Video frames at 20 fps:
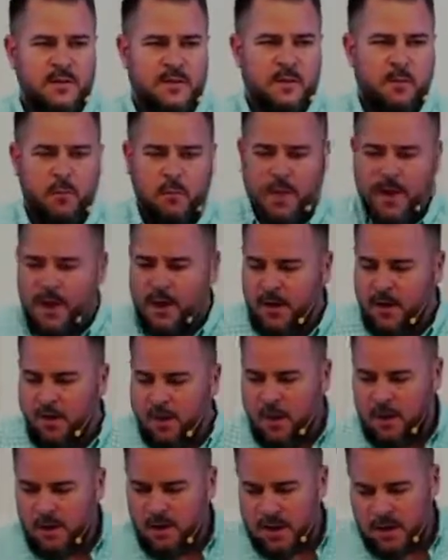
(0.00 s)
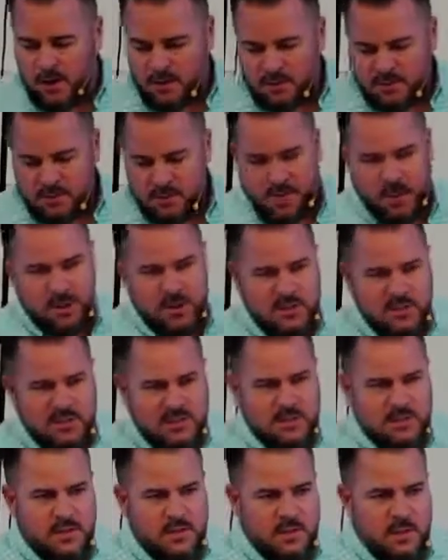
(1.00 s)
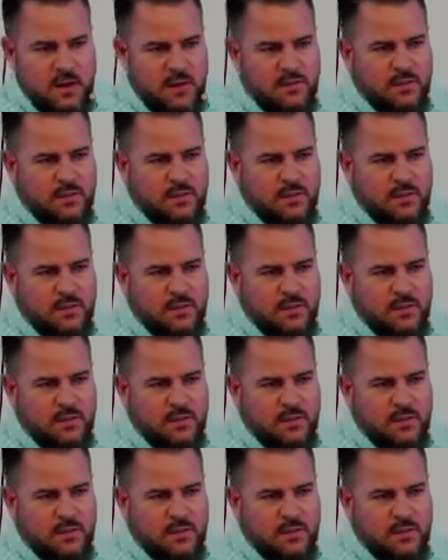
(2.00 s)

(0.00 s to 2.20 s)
bear one another's burdens and therefore